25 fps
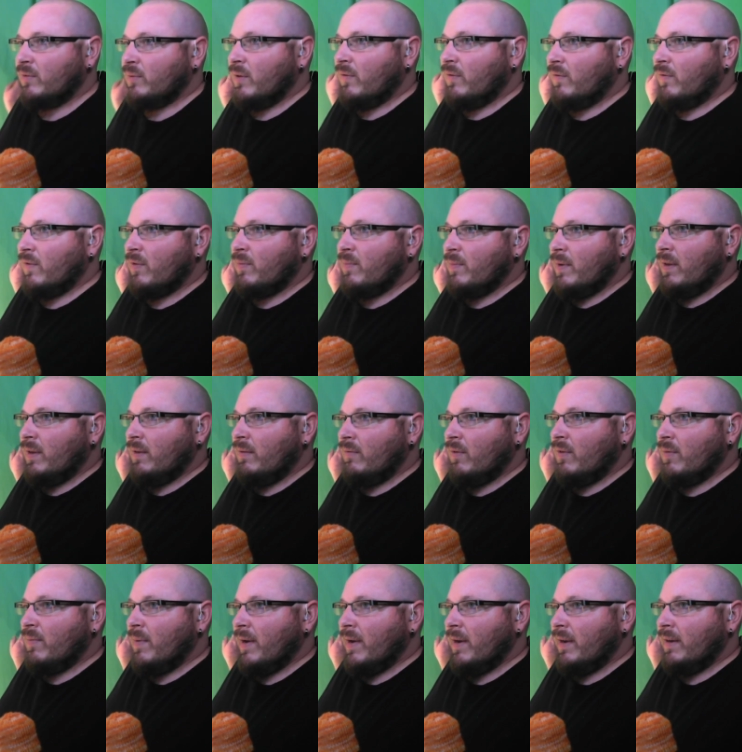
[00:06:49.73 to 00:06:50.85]
with
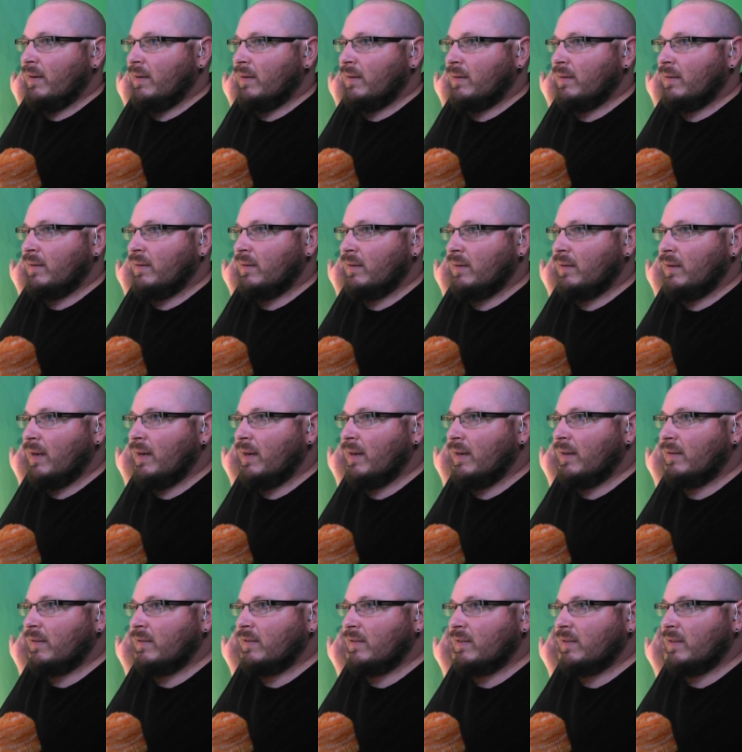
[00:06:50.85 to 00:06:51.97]
mine, and
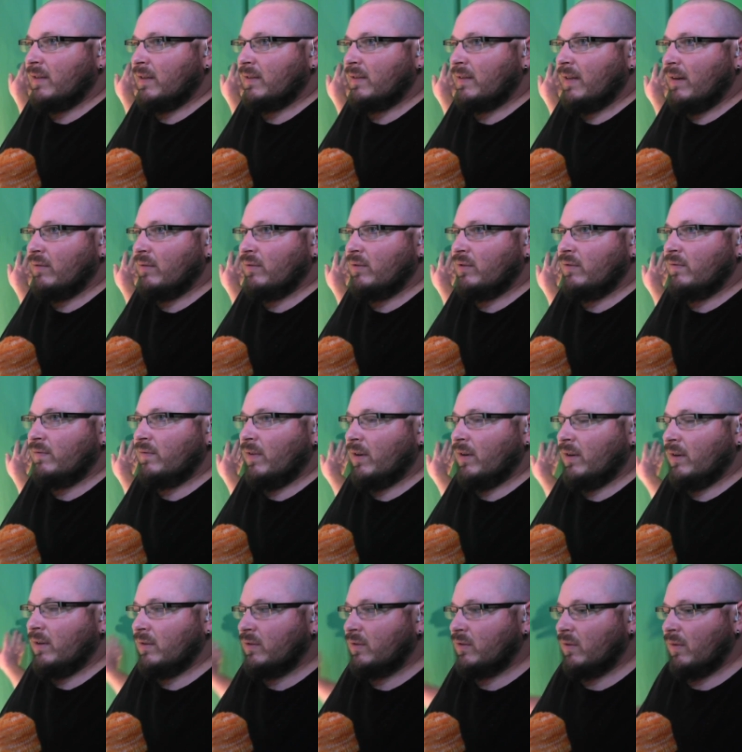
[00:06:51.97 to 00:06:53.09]
it sticks out too
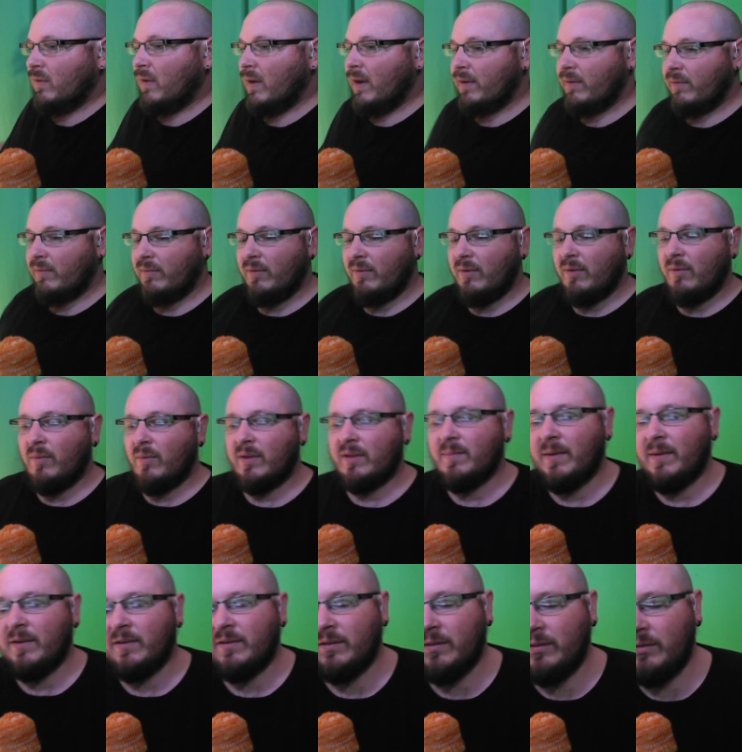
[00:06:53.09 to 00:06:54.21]
far. So I don't know what
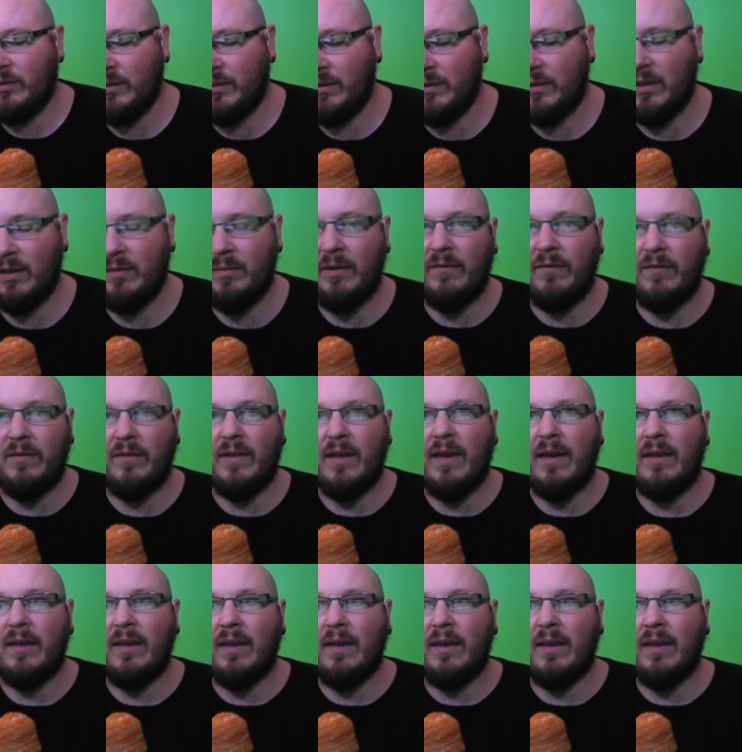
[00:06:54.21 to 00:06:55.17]
my solution is going to be for that